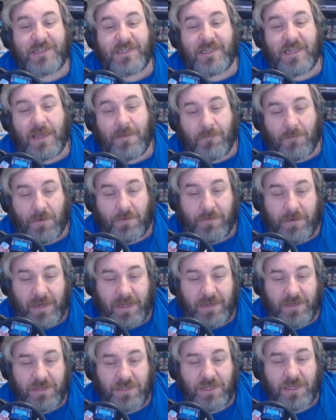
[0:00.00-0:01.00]
Lemon
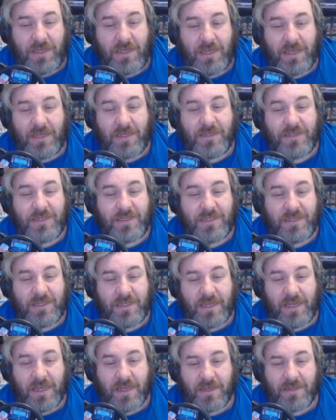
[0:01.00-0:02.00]
Ninja is
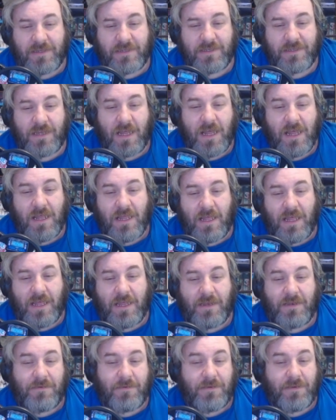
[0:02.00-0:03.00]
six.
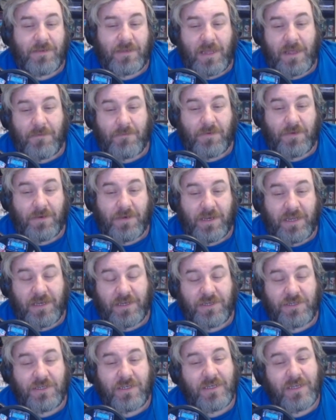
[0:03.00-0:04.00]
Lemon
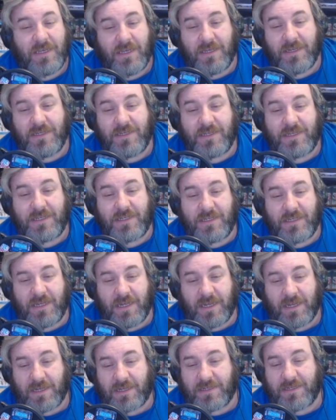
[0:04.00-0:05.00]
Ninja is
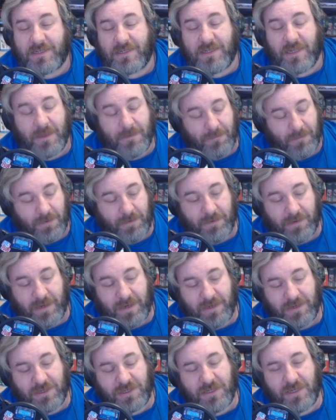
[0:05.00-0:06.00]
six. Lemon
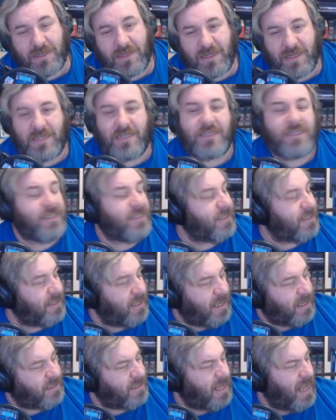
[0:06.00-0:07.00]
Ninja is
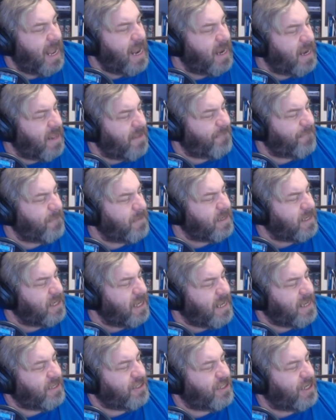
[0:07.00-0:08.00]
six. And if my
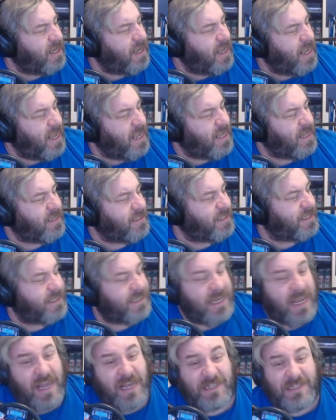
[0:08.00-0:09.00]
ninja is
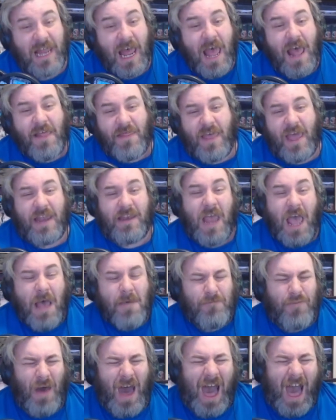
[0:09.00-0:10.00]
six, then
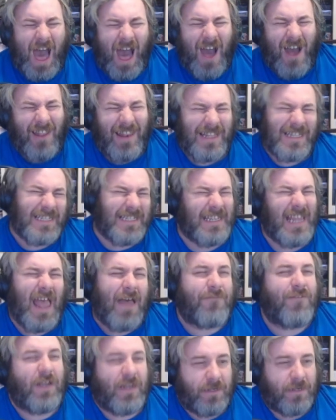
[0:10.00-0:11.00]
Paul is
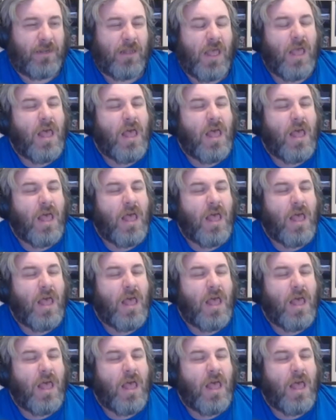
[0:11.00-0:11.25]
seven.